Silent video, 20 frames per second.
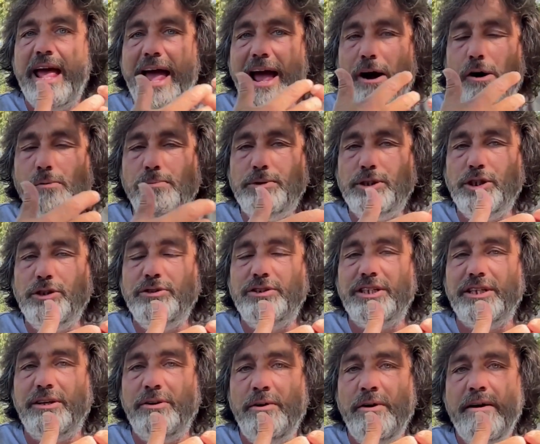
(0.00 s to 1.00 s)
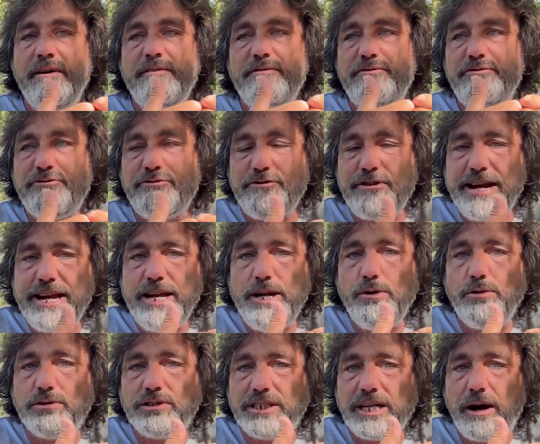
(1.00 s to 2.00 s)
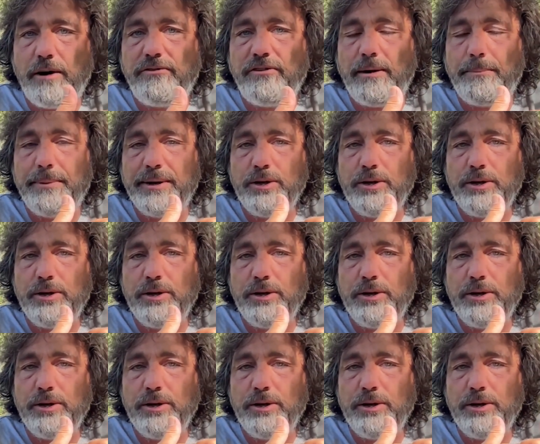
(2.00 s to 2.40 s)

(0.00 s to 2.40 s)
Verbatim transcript: helps you to free yourself up